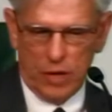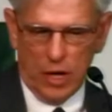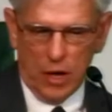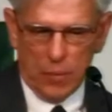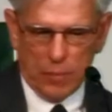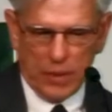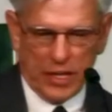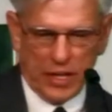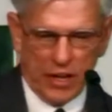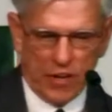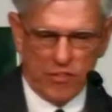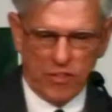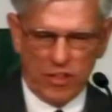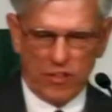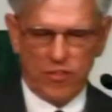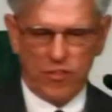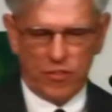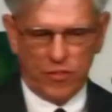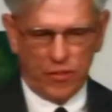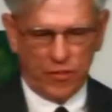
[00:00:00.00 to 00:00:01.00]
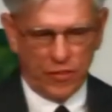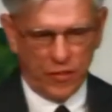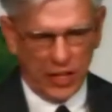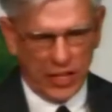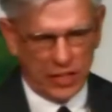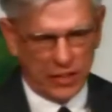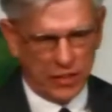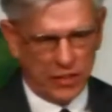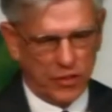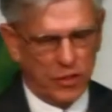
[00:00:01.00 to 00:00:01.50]
because it's the
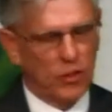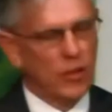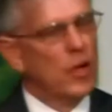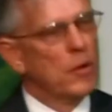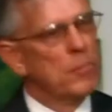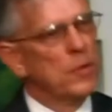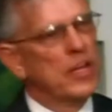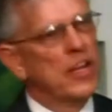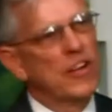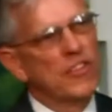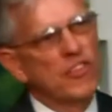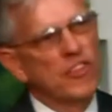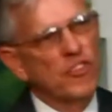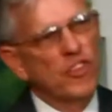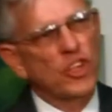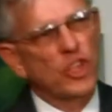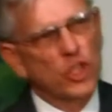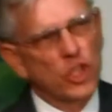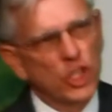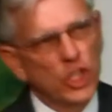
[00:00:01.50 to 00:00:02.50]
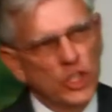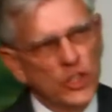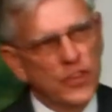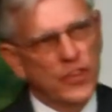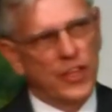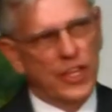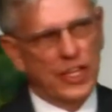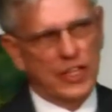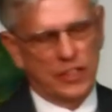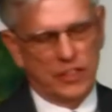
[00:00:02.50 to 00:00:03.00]
thing to do, because it's a good
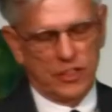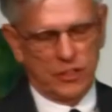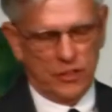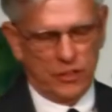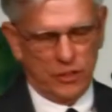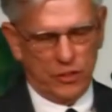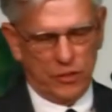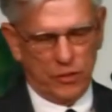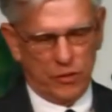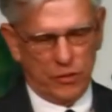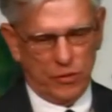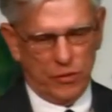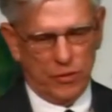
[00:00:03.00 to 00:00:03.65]
thing to do.